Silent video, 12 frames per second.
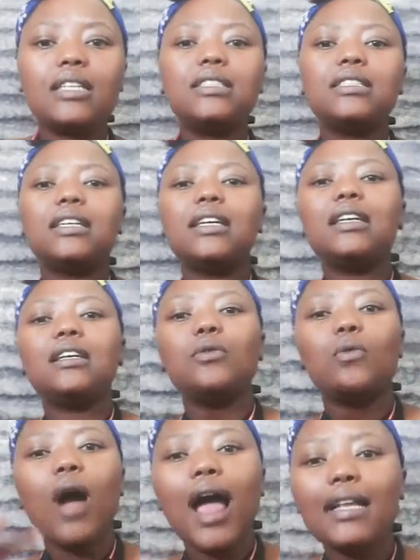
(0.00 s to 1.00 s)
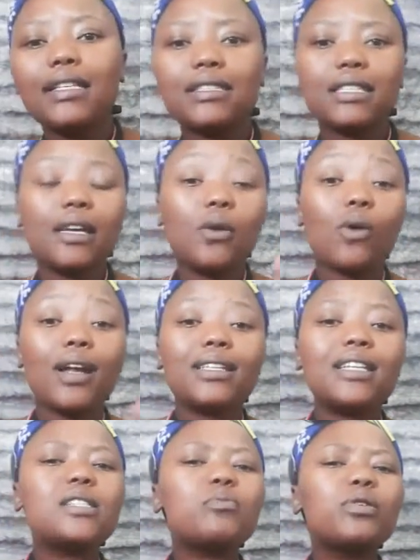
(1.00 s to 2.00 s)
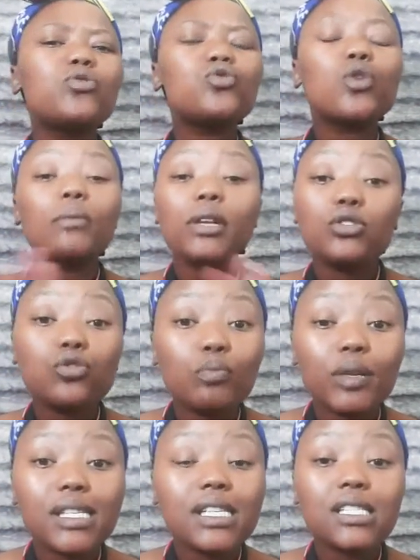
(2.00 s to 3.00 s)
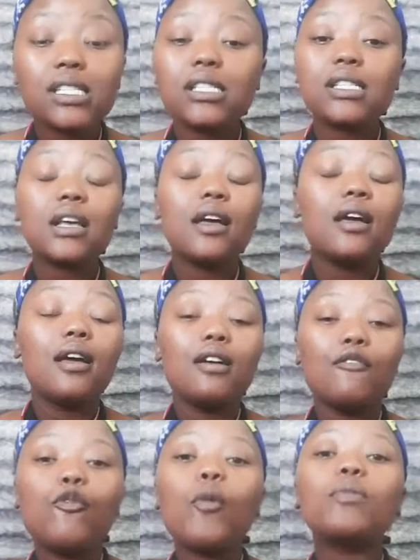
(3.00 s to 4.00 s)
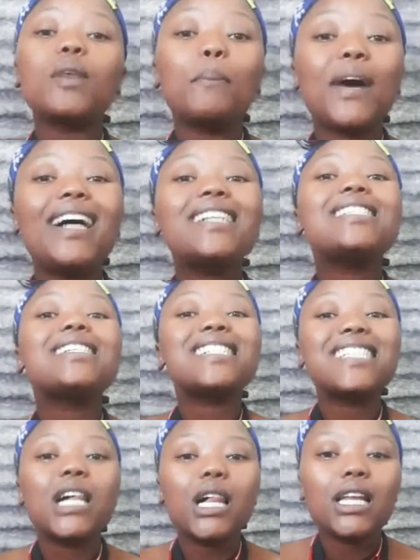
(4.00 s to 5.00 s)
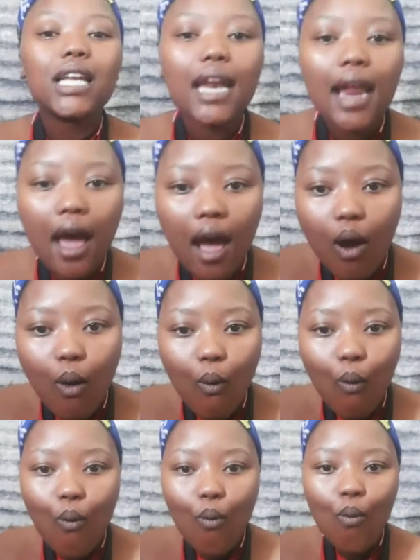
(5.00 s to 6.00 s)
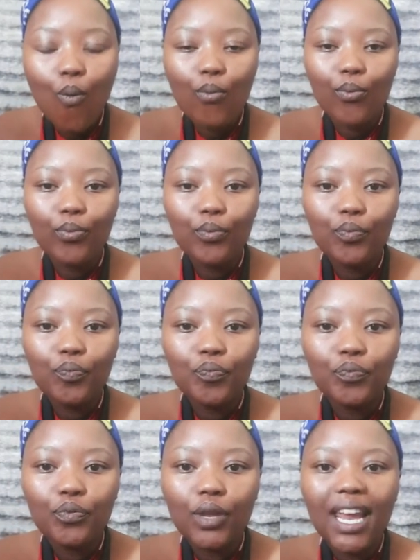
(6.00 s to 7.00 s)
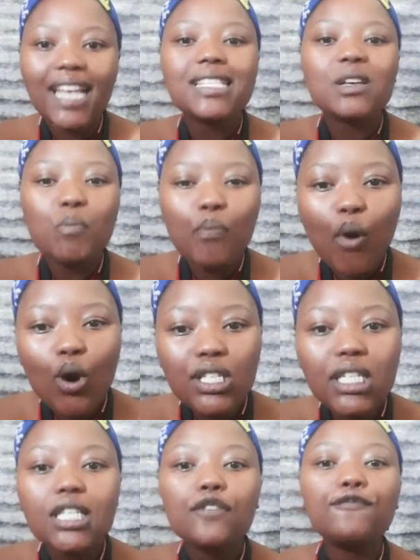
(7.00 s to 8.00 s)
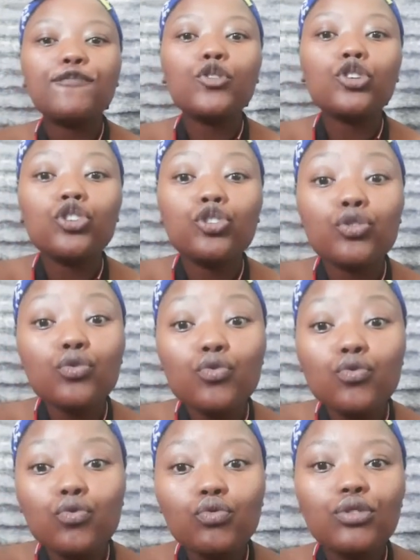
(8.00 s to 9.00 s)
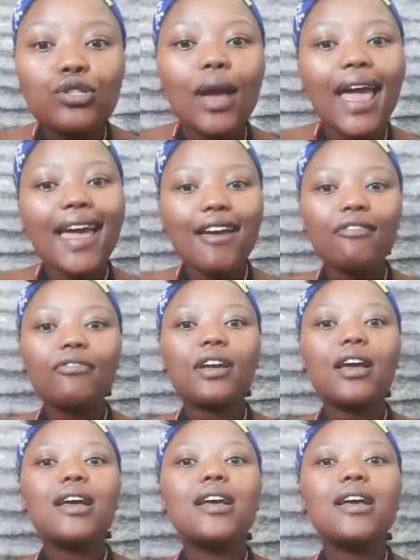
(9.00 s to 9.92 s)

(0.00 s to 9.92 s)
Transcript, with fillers: ye what ye what there's been so many superstitions from the past till now it's important for you to have